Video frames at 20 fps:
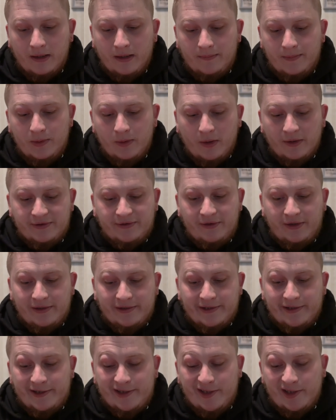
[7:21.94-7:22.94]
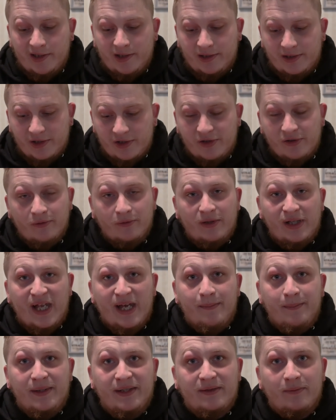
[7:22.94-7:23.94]
You also get an additional
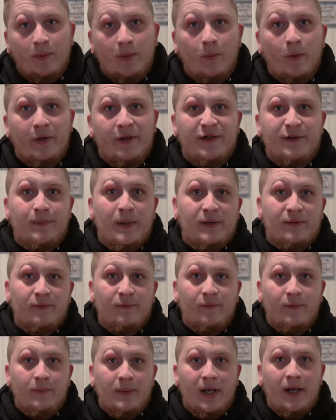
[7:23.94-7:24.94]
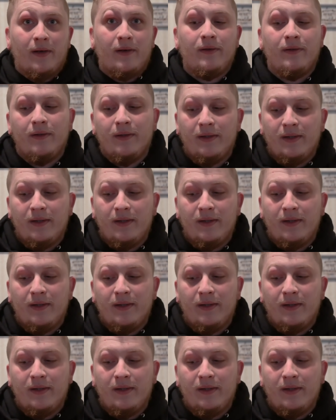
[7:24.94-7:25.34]
Glad Beast when one is special from deck.